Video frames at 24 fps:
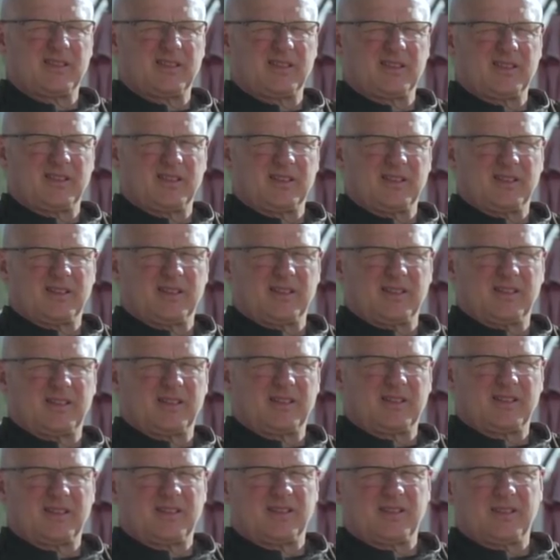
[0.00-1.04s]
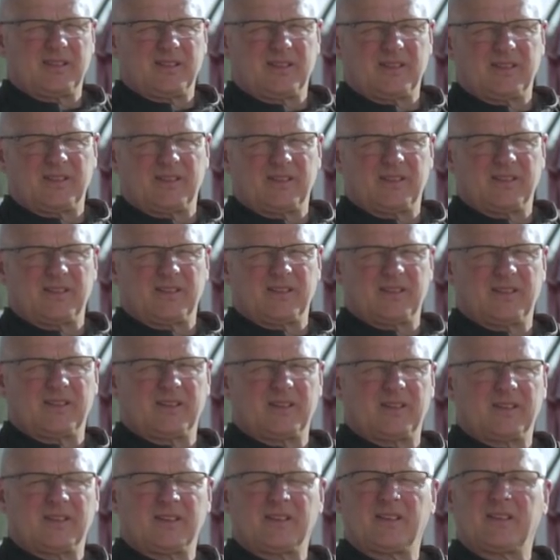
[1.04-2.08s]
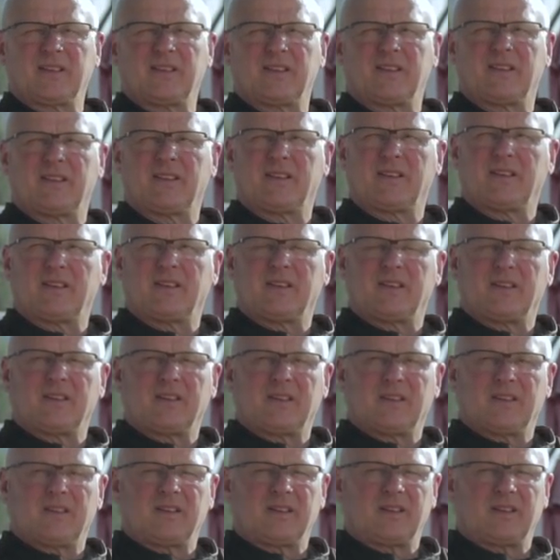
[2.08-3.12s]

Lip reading: No words are spoken by the person on screen.